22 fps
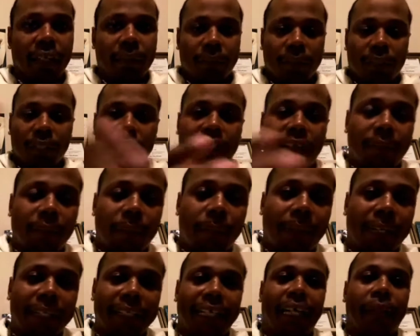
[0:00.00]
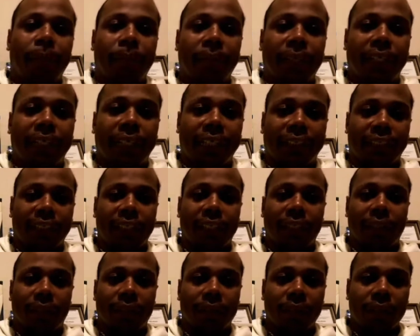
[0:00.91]
because everybody got to be in their
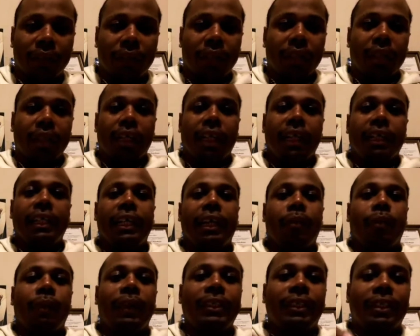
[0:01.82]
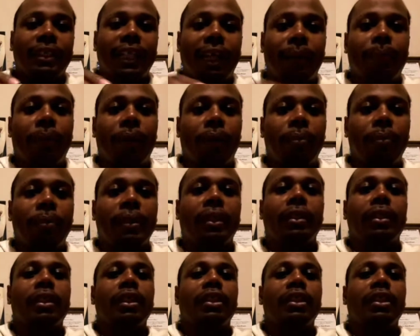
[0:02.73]
cell. And they'll wait to that moment.